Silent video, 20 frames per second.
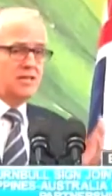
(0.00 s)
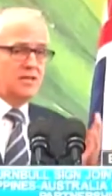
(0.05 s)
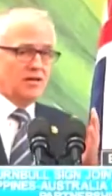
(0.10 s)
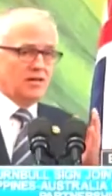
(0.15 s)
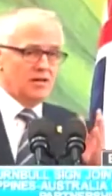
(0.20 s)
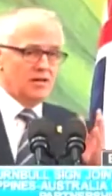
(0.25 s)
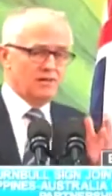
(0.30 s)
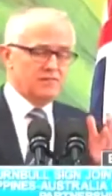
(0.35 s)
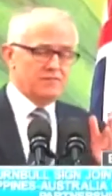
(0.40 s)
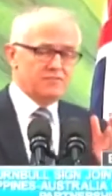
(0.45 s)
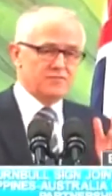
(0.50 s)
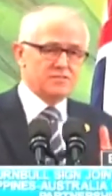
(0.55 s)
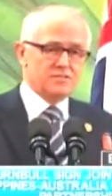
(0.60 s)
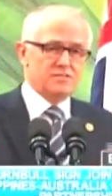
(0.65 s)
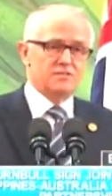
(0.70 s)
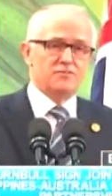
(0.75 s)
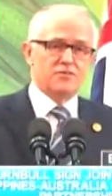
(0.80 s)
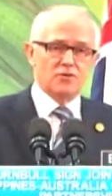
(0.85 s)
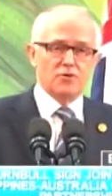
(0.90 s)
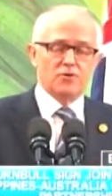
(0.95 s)
of the
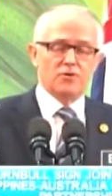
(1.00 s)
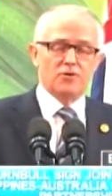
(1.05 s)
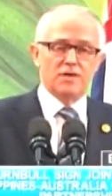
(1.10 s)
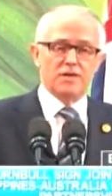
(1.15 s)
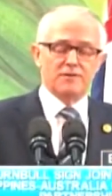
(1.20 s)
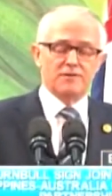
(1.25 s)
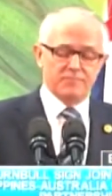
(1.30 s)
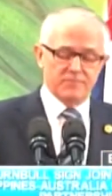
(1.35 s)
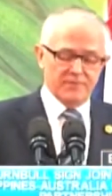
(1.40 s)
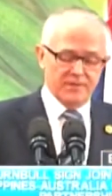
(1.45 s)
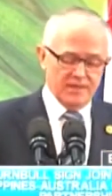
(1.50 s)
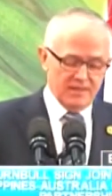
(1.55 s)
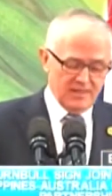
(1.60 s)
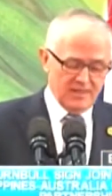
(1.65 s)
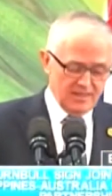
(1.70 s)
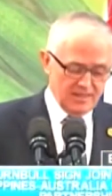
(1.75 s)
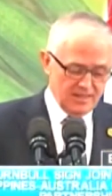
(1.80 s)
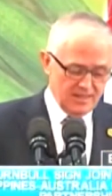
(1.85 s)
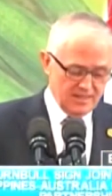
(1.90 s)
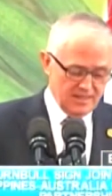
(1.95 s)
civil order.
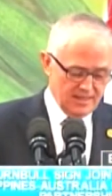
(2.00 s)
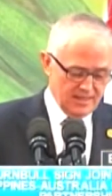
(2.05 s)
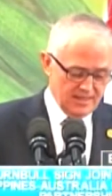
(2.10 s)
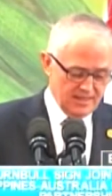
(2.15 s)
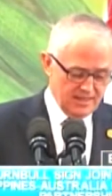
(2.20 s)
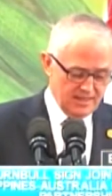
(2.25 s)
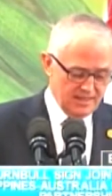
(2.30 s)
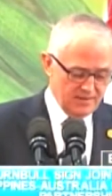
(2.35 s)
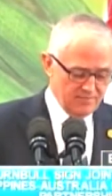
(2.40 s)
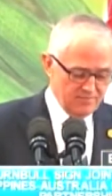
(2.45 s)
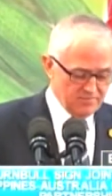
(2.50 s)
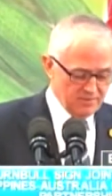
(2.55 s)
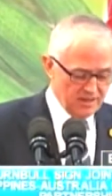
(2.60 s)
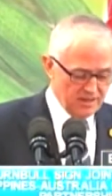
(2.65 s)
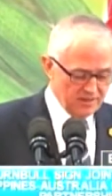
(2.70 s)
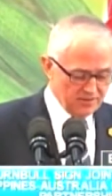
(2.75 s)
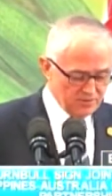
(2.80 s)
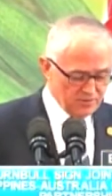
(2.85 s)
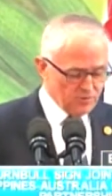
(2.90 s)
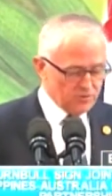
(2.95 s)
And
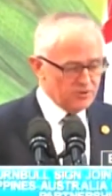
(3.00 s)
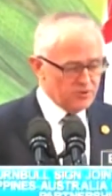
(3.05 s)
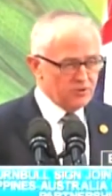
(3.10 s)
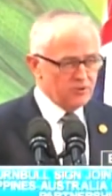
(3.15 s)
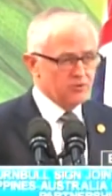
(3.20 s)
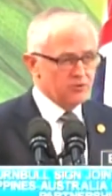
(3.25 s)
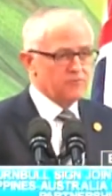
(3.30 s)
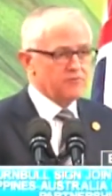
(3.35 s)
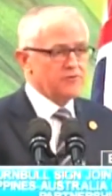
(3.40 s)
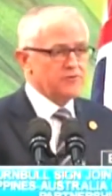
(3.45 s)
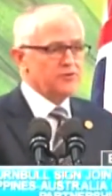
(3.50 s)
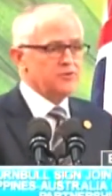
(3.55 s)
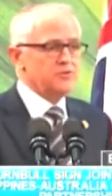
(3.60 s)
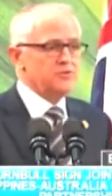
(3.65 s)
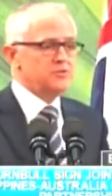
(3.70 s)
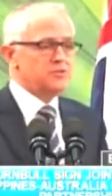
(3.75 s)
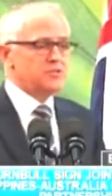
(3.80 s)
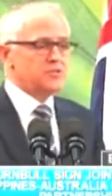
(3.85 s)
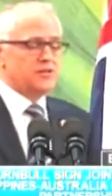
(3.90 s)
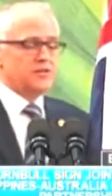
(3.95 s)
I thought your
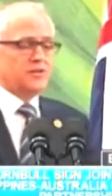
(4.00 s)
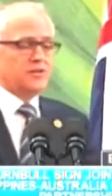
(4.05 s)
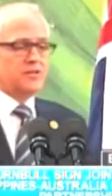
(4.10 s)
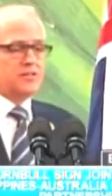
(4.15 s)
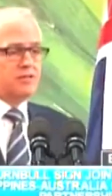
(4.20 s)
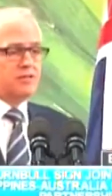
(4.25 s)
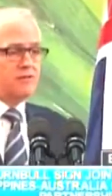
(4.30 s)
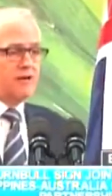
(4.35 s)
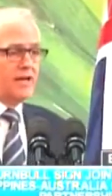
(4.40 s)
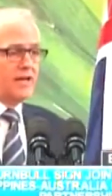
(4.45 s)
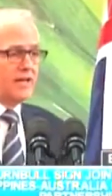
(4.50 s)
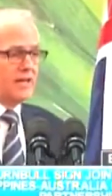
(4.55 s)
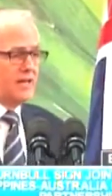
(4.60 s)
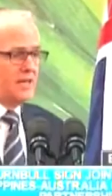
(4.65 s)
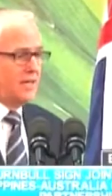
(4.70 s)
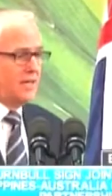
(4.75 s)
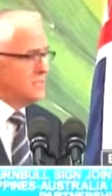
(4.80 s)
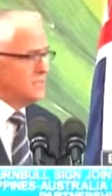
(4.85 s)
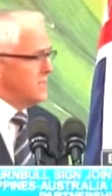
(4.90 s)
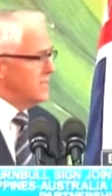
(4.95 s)
views on
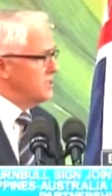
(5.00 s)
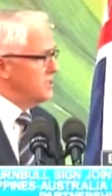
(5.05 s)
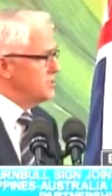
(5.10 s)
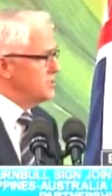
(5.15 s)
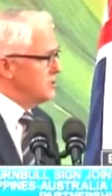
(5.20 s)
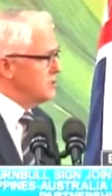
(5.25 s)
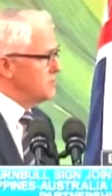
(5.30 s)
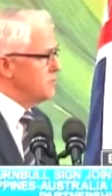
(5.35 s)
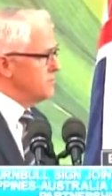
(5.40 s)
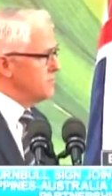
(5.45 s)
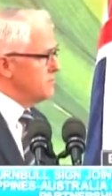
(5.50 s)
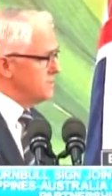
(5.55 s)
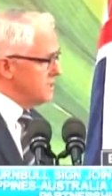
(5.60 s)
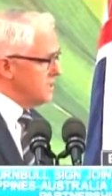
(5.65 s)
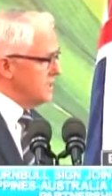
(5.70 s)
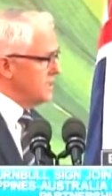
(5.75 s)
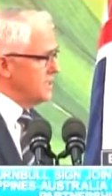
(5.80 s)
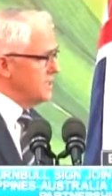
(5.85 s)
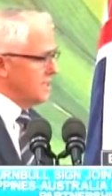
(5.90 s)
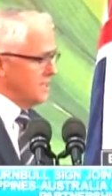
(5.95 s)
de-radicalisation were
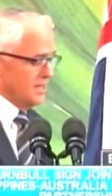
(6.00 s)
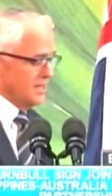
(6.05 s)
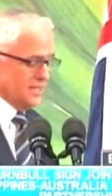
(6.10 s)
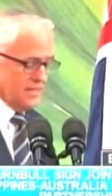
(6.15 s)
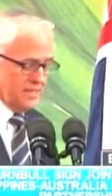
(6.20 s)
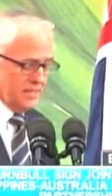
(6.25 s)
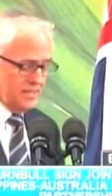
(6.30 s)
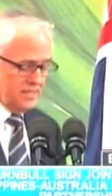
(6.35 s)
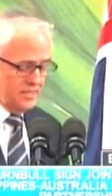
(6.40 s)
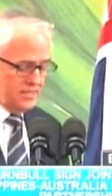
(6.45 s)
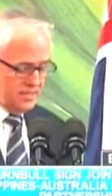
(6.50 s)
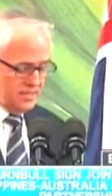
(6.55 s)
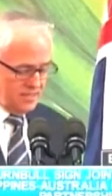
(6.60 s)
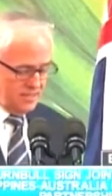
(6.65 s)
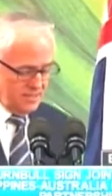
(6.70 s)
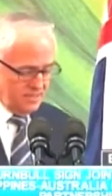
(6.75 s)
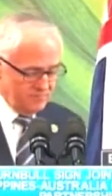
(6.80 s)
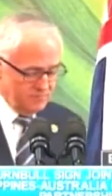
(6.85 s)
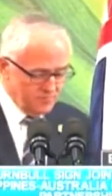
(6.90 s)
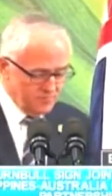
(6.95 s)
particularly
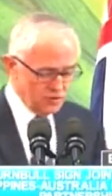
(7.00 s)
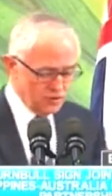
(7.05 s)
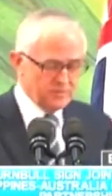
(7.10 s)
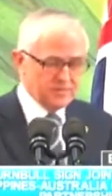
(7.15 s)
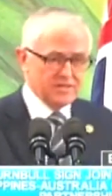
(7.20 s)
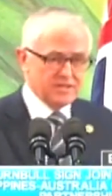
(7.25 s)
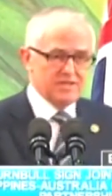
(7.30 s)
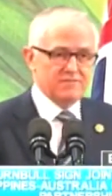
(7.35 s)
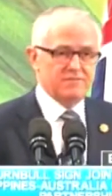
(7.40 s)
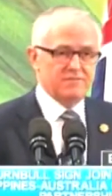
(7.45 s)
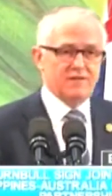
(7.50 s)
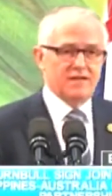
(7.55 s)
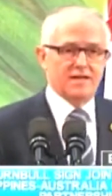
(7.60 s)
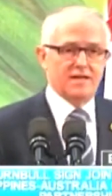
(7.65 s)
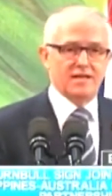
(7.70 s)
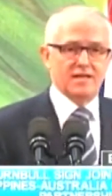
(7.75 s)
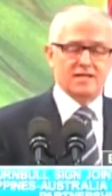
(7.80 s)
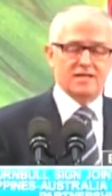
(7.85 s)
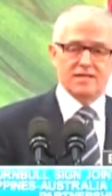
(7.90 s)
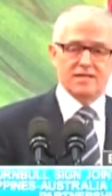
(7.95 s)
informative
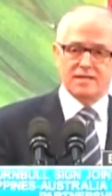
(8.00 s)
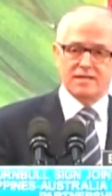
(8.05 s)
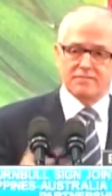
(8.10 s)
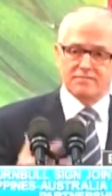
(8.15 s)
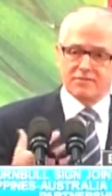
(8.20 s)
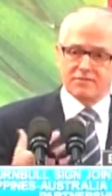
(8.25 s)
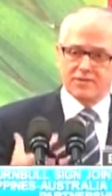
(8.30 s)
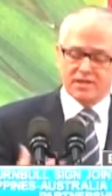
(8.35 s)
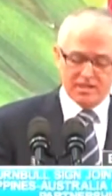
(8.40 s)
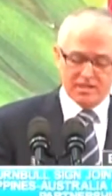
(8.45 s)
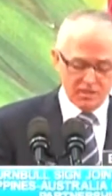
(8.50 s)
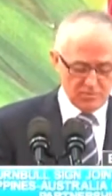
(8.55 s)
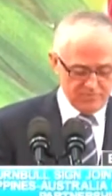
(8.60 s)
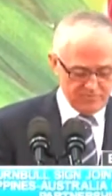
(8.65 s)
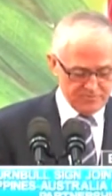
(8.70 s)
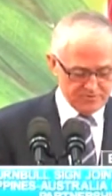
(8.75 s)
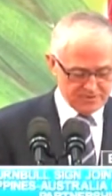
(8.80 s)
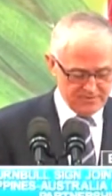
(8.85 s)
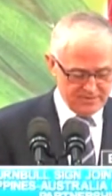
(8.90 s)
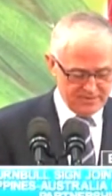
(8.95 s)
and very
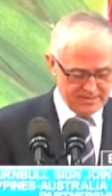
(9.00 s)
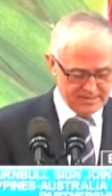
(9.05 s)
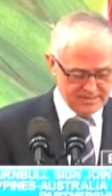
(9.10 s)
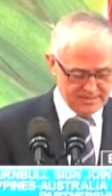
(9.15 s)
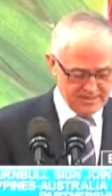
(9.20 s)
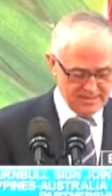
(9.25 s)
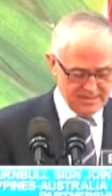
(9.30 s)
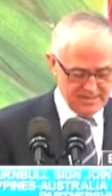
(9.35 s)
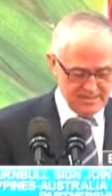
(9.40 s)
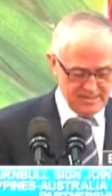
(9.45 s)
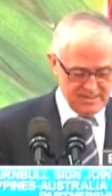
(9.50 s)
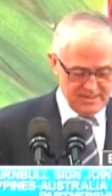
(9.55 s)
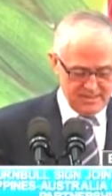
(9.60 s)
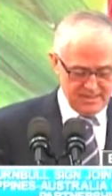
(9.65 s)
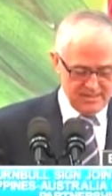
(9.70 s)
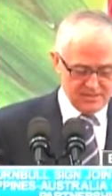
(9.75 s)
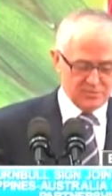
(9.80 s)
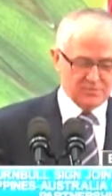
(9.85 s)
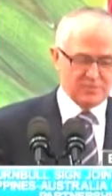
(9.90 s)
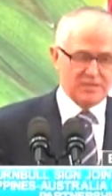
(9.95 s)
helpful to us
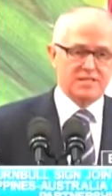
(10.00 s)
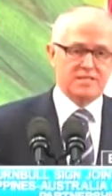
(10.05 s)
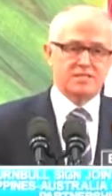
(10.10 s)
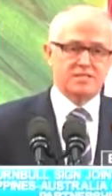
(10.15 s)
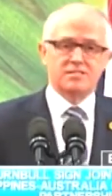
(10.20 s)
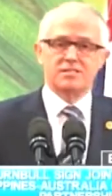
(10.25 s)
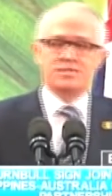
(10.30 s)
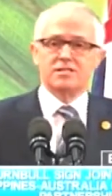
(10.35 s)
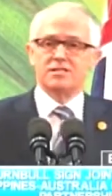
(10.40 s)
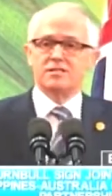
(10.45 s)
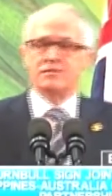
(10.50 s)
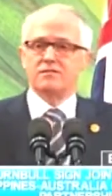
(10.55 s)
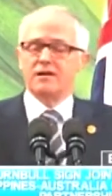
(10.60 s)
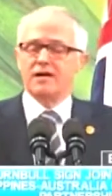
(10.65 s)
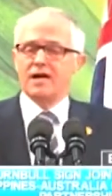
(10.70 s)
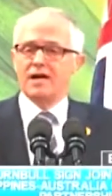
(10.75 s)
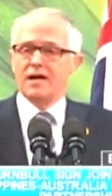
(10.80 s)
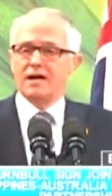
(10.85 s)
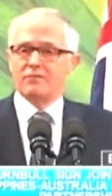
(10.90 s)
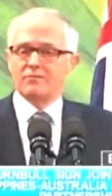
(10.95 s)
as we
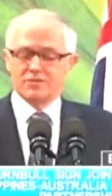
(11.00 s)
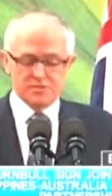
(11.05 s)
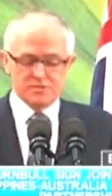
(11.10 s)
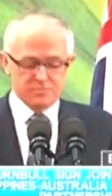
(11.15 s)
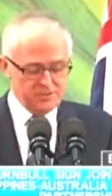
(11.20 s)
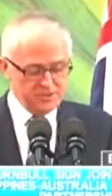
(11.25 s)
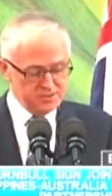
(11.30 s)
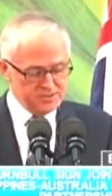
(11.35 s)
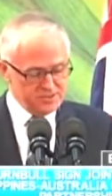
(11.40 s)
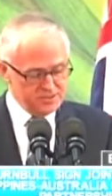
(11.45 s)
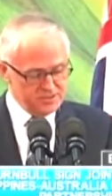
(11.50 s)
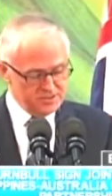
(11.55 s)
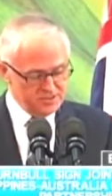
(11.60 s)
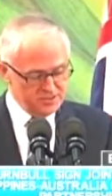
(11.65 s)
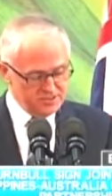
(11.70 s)
consider our responses in